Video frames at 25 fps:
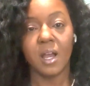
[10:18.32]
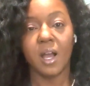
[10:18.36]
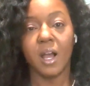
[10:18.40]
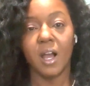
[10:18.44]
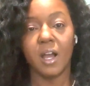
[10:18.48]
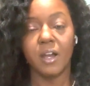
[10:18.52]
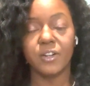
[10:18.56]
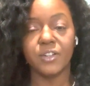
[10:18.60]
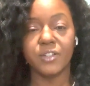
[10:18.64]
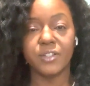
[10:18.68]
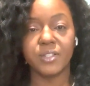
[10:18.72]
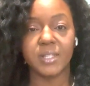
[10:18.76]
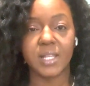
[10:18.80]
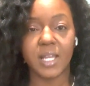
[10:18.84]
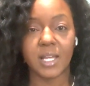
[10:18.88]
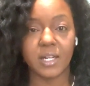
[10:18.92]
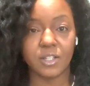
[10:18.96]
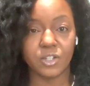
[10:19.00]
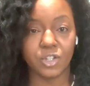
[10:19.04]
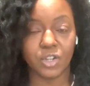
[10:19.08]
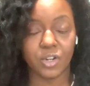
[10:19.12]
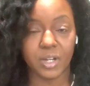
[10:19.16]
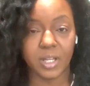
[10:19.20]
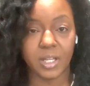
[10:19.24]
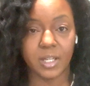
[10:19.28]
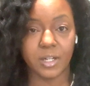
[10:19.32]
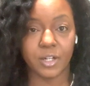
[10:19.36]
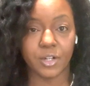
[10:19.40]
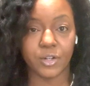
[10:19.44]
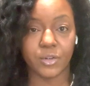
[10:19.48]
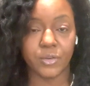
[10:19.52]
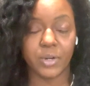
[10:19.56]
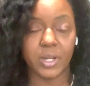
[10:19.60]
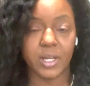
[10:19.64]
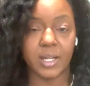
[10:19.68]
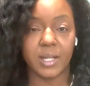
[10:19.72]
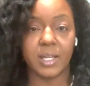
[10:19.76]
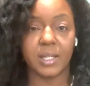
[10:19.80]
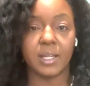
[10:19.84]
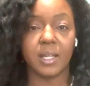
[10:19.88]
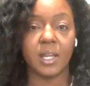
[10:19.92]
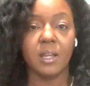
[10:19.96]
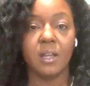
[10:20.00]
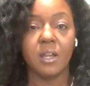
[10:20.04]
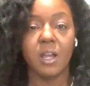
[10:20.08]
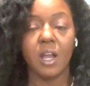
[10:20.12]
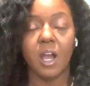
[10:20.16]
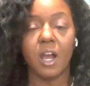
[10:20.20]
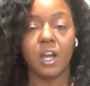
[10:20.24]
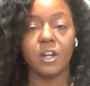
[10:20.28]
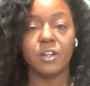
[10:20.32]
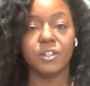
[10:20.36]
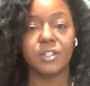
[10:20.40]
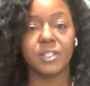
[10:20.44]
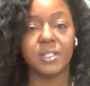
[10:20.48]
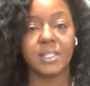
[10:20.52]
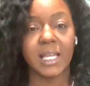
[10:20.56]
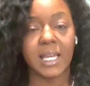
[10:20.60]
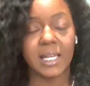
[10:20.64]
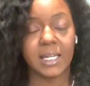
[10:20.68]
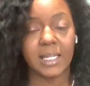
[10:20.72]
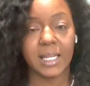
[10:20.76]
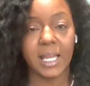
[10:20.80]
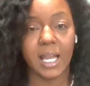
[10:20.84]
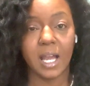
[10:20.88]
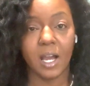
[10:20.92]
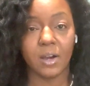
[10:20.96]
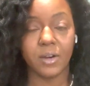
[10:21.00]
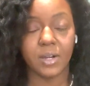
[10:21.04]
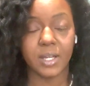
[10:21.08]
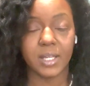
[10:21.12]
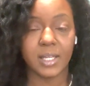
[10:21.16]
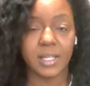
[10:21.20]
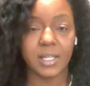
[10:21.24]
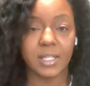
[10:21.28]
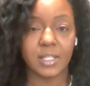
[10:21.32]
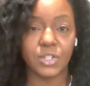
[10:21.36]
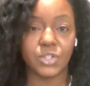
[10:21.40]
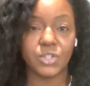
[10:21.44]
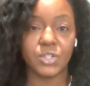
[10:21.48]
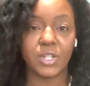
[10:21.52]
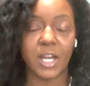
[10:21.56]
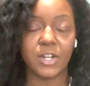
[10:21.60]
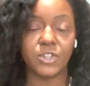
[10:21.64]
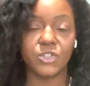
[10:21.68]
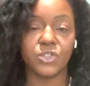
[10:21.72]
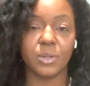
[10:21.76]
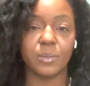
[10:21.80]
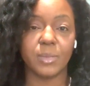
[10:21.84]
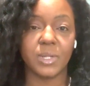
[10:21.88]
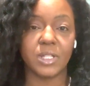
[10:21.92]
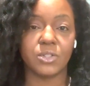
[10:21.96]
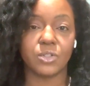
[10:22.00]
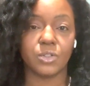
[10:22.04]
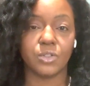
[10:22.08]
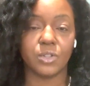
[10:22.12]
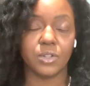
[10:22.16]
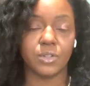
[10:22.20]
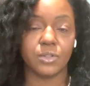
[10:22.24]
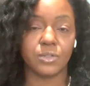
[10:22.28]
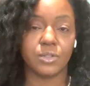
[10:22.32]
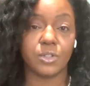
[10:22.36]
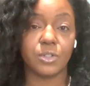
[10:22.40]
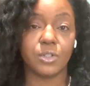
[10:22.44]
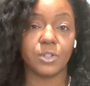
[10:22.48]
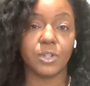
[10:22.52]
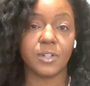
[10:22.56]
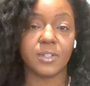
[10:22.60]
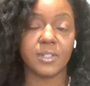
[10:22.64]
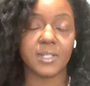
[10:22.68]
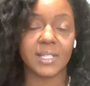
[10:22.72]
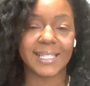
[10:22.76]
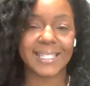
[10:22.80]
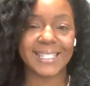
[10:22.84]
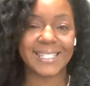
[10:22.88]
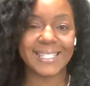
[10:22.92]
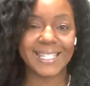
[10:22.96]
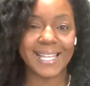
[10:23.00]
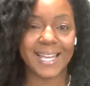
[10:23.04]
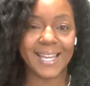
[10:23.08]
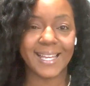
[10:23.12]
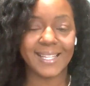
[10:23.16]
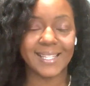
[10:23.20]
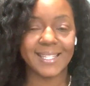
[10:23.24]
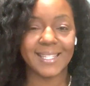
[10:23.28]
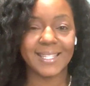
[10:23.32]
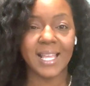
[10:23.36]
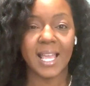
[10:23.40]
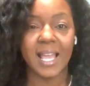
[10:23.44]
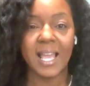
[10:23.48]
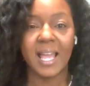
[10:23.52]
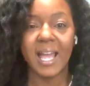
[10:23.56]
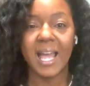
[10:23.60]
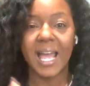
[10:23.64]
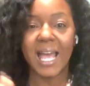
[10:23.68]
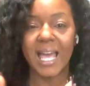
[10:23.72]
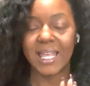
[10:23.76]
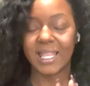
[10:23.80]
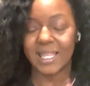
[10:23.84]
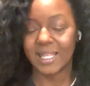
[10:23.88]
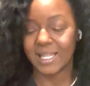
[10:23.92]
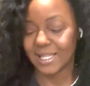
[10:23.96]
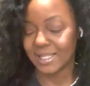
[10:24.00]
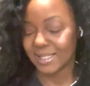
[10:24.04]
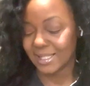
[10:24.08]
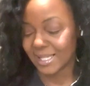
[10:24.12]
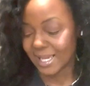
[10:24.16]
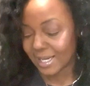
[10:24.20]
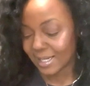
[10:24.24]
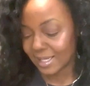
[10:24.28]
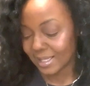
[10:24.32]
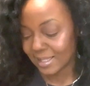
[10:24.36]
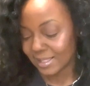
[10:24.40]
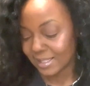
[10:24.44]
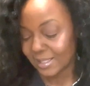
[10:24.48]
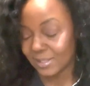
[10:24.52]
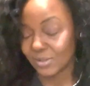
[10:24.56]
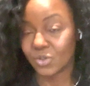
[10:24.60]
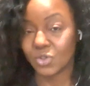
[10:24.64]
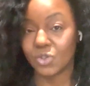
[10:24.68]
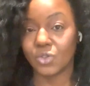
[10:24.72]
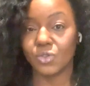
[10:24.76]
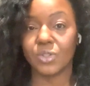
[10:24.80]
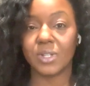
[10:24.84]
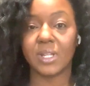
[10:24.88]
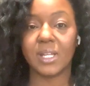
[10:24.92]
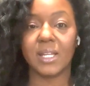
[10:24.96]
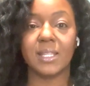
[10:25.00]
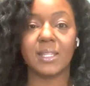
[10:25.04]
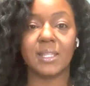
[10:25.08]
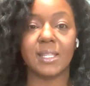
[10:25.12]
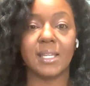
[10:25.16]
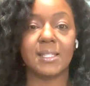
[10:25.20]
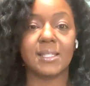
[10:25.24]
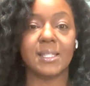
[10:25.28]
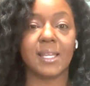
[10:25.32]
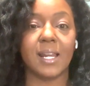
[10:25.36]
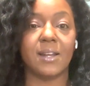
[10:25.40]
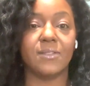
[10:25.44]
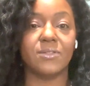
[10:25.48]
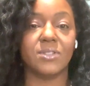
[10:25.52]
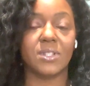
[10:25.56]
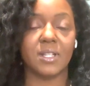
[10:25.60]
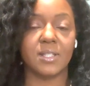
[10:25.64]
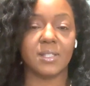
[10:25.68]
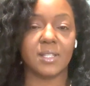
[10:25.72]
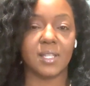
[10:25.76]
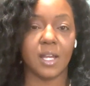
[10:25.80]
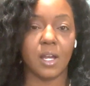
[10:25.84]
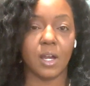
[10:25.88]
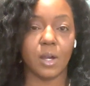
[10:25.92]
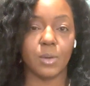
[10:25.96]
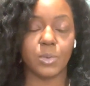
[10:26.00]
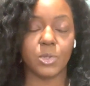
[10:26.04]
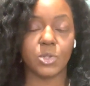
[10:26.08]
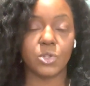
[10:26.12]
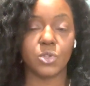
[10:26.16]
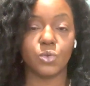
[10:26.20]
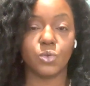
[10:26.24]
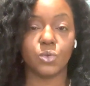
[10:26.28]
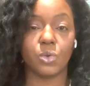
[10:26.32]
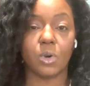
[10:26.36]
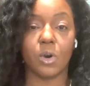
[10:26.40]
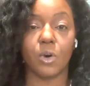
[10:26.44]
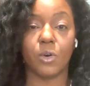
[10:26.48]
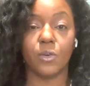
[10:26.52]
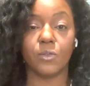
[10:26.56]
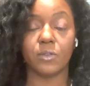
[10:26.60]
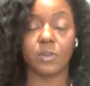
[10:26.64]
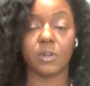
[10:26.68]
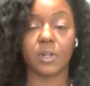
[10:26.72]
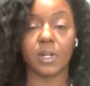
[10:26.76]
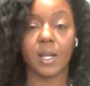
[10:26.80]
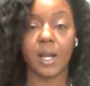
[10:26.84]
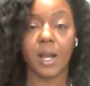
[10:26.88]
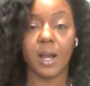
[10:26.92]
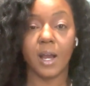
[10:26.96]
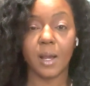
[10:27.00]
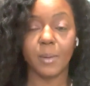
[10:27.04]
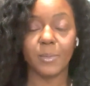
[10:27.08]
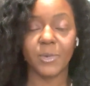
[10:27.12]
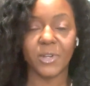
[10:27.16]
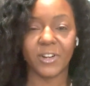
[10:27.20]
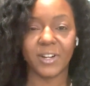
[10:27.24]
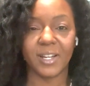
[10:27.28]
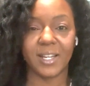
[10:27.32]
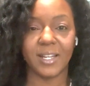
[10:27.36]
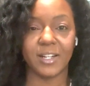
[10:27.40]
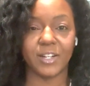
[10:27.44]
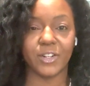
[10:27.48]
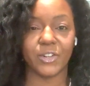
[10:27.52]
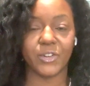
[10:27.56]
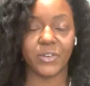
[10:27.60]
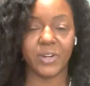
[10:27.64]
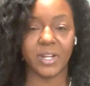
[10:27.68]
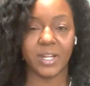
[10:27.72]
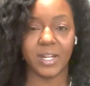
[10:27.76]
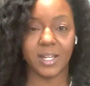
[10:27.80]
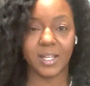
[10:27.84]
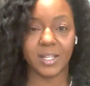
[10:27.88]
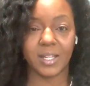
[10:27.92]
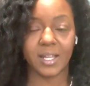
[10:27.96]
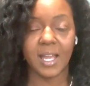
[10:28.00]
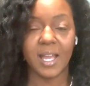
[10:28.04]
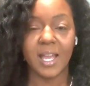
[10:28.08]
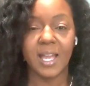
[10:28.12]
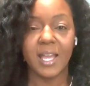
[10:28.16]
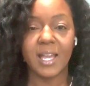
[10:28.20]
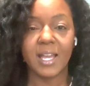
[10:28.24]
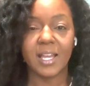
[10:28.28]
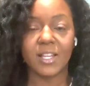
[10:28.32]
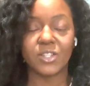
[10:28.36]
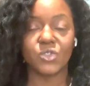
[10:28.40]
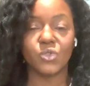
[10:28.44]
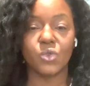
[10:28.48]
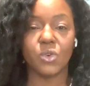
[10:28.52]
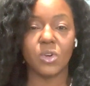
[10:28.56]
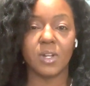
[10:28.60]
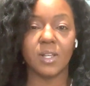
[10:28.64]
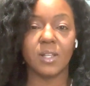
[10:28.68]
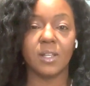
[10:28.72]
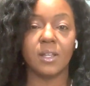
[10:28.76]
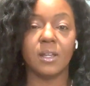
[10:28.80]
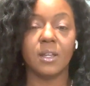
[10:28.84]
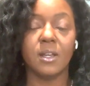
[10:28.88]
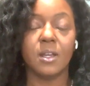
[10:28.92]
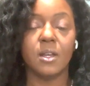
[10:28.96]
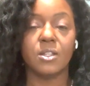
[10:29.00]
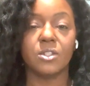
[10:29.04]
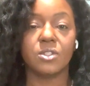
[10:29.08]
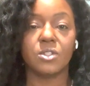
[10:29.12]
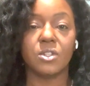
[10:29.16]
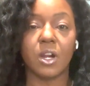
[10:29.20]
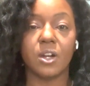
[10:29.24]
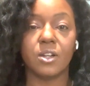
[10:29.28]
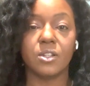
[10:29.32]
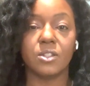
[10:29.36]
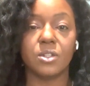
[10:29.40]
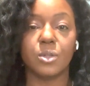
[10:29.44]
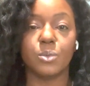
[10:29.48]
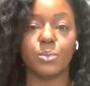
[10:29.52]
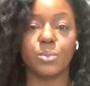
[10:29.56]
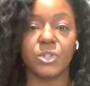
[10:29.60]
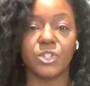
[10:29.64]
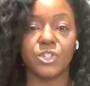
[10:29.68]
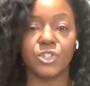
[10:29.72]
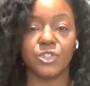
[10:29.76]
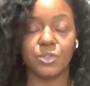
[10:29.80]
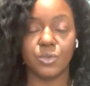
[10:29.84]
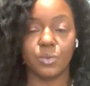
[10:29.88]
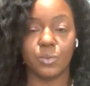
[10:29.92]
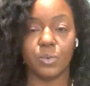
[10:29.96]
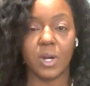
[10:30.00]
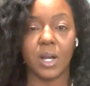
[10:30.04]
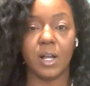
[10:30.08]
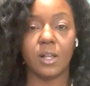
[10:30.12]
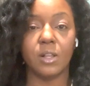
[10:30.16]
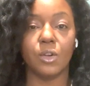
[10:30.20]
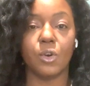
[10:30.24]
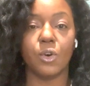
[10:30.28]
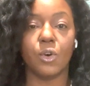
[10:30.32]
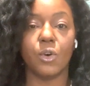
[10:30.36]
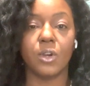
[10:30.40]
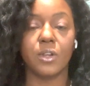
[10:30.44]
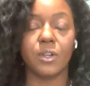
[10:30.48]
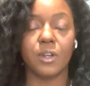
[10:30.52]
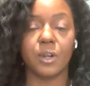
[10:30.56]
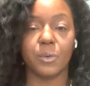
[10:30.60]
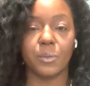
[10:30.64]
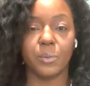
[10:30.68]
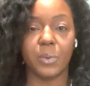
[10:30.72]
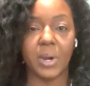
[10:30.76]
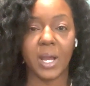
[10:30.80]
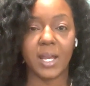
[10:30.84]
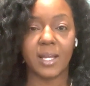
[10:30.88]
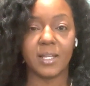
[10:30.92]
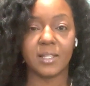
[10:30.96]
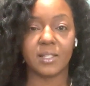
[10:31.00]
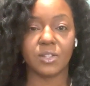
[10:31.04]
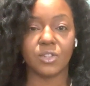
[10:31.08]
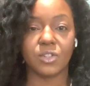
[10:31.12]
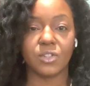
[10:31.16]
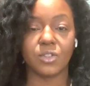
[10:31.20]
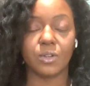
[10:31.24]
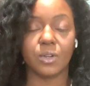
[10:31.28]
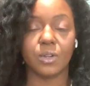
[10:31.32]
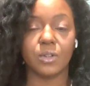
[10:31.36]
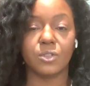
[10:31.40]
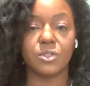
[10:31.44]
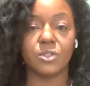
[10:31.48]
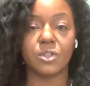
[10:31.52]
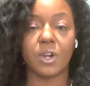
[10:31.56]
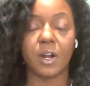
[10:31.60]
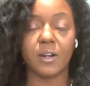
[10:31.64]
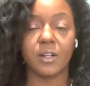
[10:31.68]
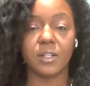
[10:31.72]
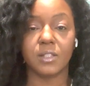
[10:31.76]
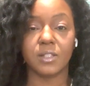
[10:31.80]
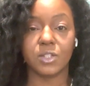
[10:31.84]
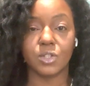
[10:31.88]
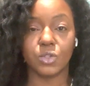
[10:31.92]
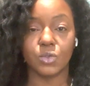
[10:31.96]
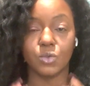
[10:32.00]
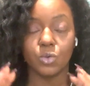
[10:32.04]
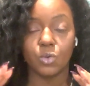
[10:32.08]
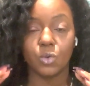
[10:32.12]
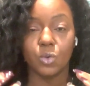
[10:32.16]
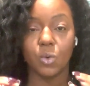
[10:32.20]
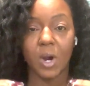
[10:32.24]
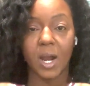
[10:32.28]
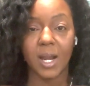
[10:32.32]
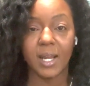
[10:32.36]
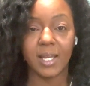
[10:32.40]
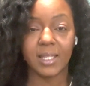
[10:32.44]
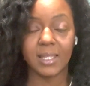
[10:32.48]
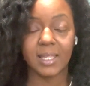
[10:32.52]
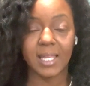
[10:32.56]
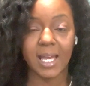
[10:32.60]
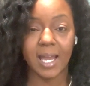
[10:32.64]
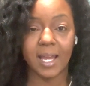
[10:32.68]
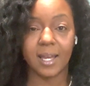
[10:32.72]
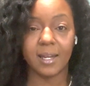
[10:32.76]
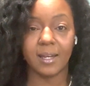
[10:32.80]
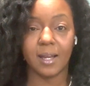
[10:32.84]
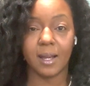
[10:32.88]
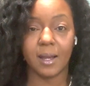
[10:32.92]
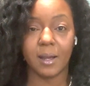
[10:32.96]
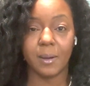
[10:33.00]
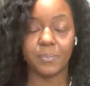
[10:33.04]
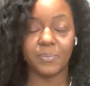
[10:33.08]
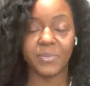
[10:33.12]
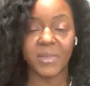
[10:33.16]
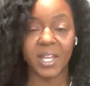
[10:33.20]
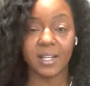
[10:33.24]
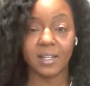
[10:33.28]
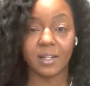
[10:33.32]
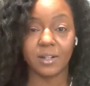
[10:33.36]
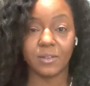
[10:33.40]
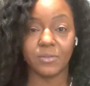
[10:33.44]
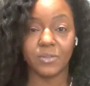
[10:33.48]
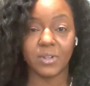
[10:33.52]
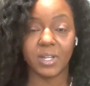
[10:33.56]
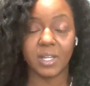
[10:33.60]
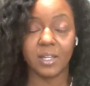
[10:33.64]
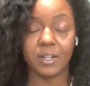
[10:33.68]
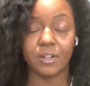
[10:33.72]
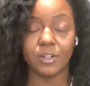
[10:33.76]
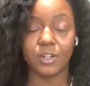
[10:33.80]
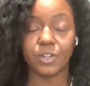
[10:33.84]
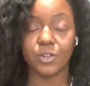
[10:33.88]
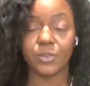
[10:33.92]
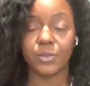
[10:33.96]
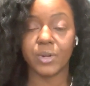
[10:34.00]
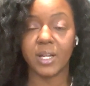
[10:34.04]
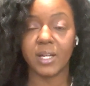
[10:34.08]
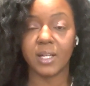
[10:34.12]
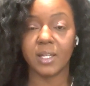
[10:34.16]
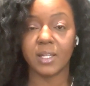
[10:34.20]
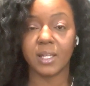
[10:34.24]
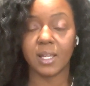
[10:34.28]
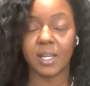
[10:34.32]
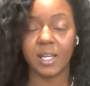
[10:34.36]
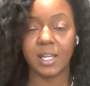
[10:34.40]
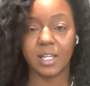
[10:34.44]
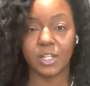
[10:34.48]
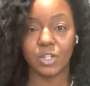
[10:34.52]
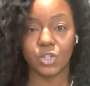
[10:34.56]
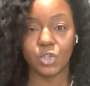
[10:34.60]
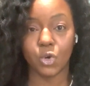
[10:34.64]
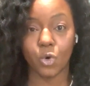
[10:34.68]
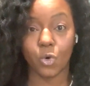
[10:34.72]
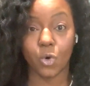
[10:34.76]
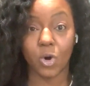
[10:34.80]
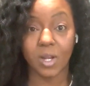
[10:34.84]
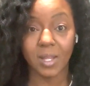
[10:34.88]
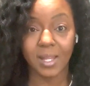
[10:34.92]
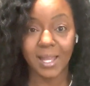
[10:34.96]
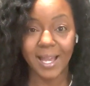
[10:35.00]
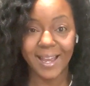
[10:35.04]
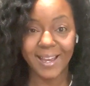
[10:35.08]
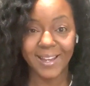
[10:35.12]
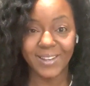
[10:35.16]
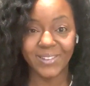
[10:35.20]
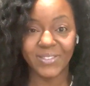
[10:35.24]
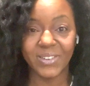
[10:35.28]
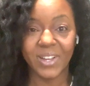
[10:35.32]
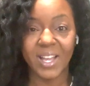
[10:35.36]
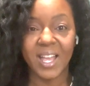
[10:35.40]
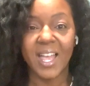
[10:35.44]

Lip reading: Understanding your inner critic, understanding how it is detrimental to your success, and then taking these two key things that I've did to help you to overcome your inner critic is going to start to push you well on your way to starting to quiet that negative inner critic in your life,